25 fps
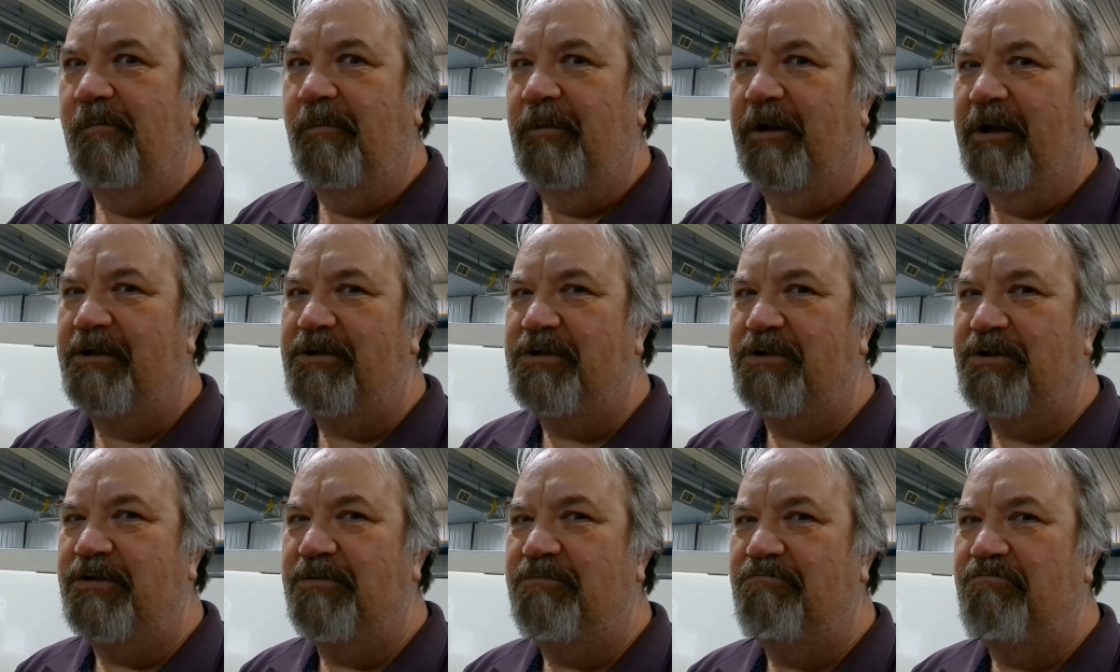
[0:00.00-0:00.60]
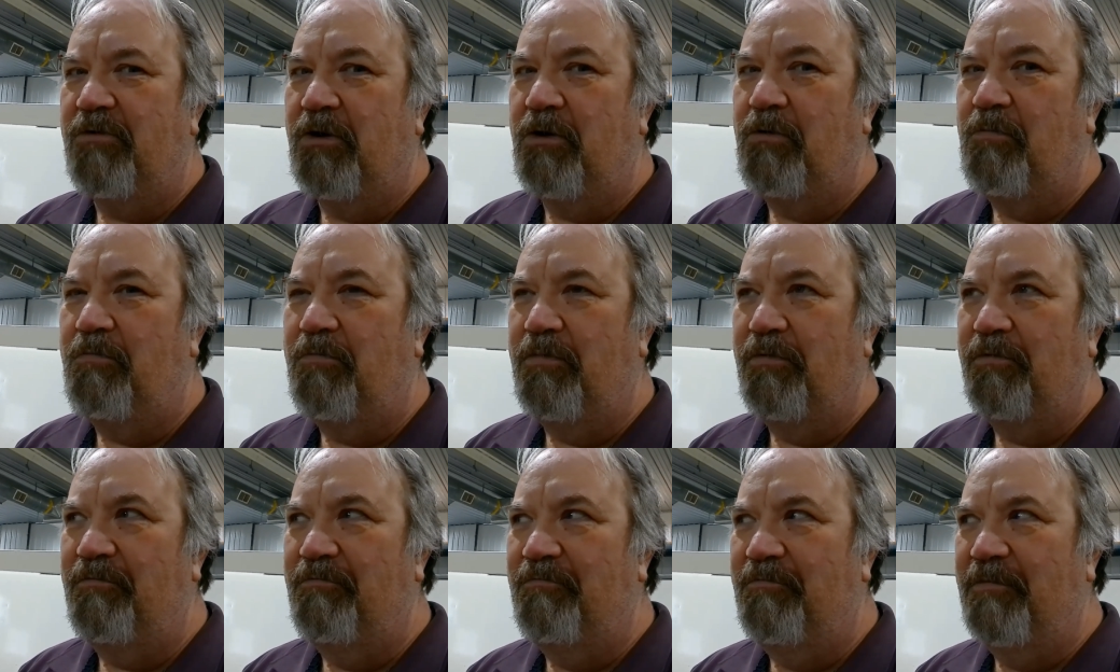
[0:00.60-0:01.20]
Let's hope
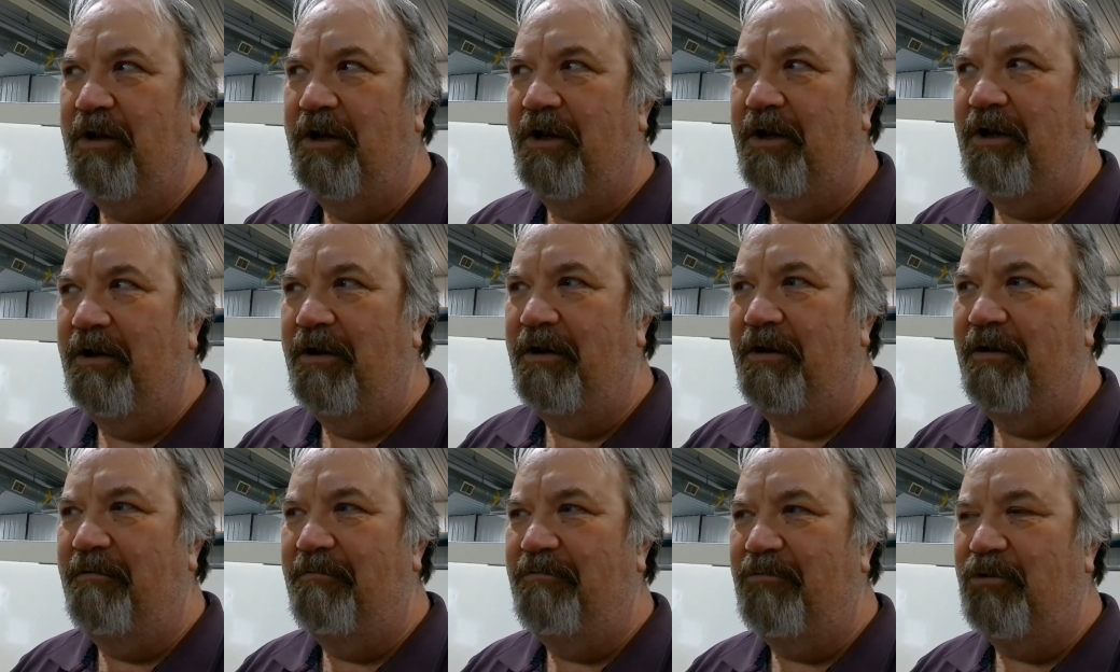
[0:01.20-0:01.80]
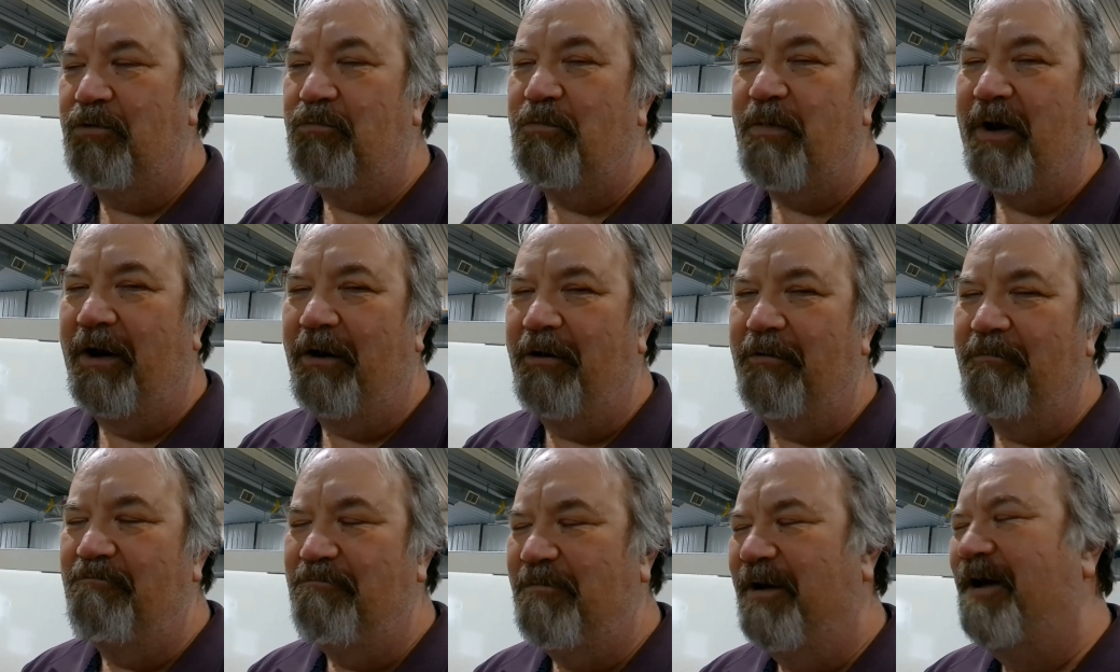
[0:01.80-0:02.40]
they do
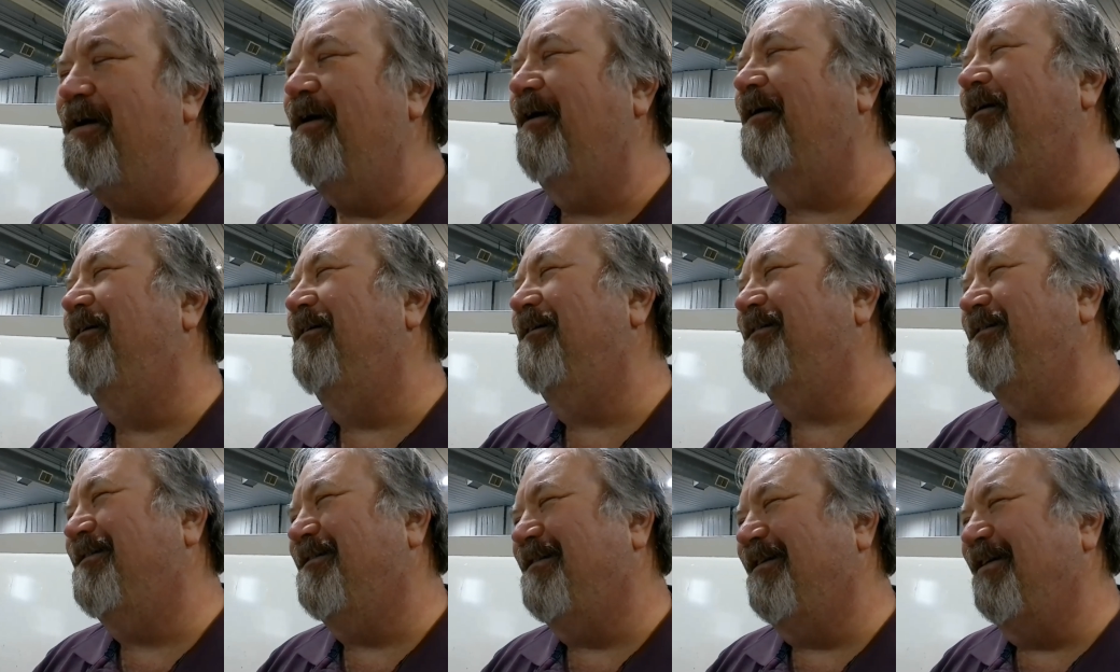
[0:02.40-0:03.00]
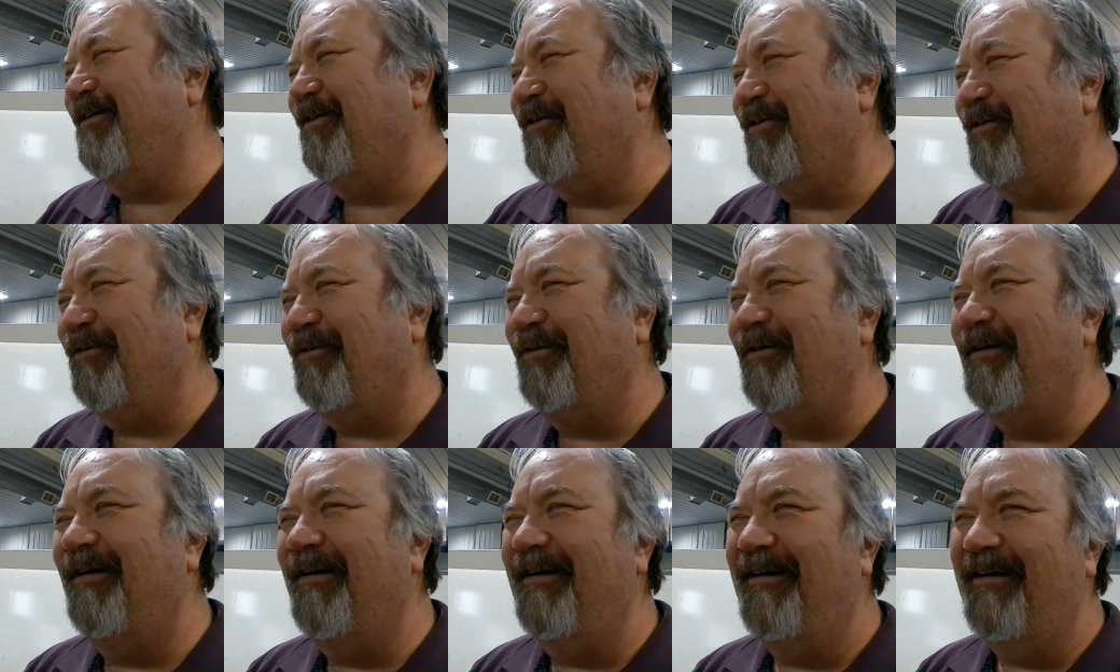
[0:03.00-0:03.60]
better. So,
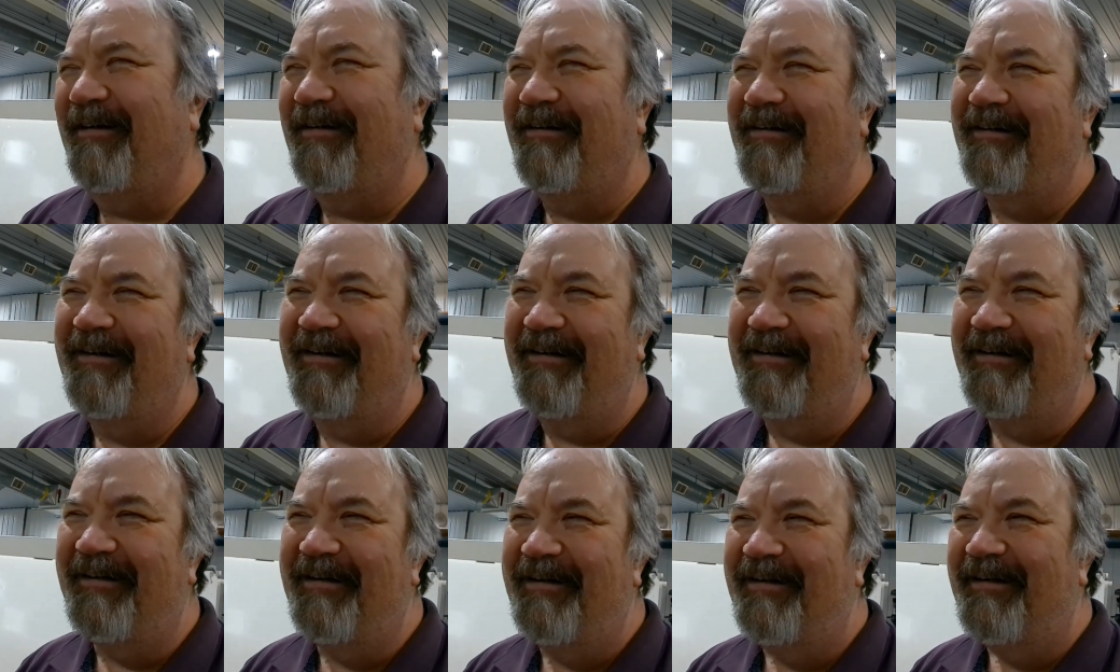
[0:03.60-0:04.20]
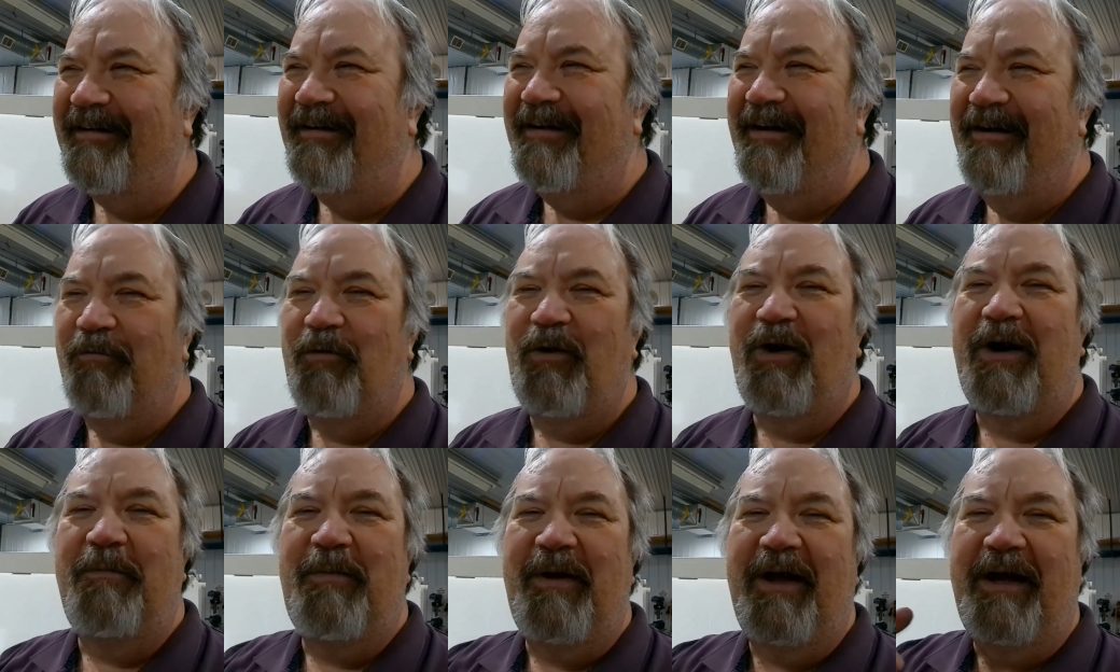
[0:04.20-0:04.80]

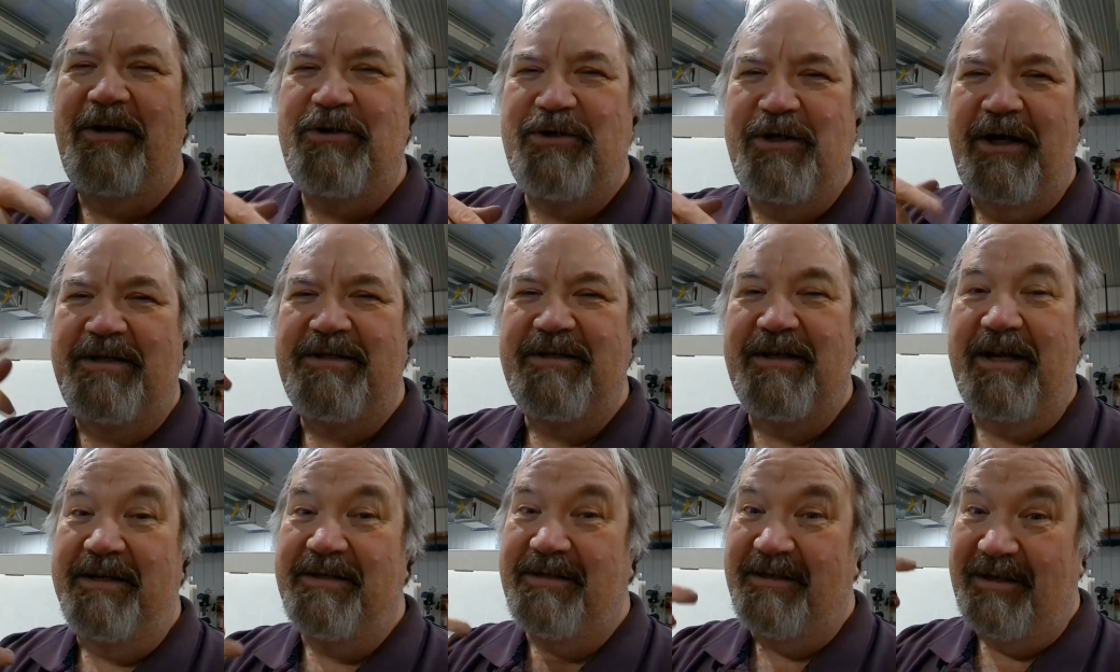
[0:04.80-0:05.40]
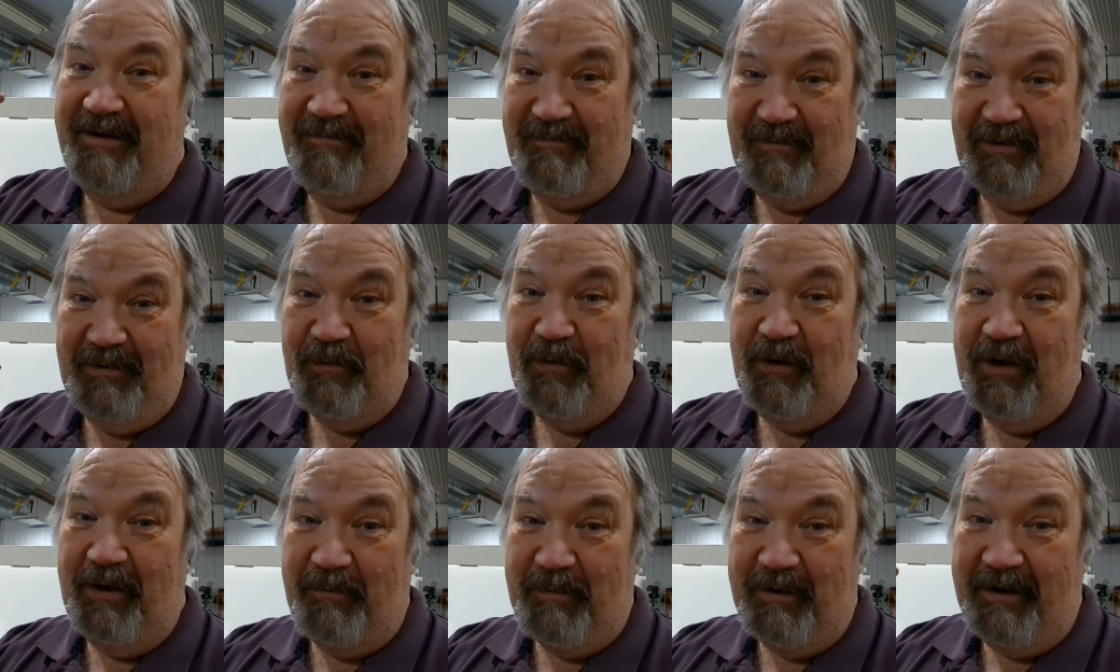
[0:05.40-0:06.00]
Winnipeg Jets, because I'm
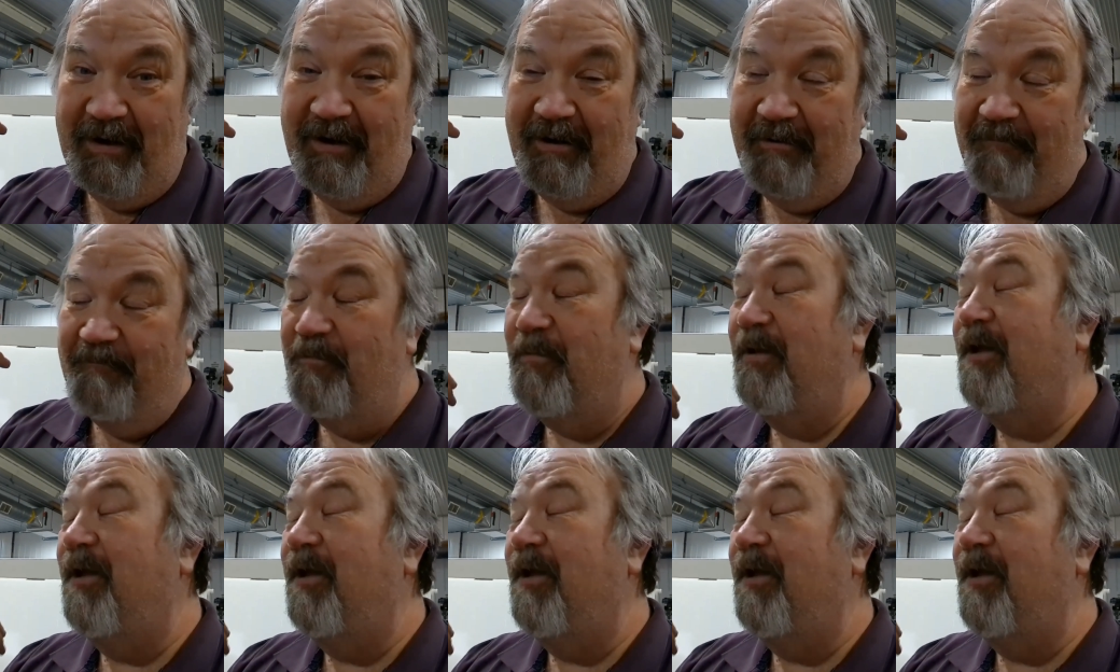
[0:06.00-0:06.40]
in Winnipeg.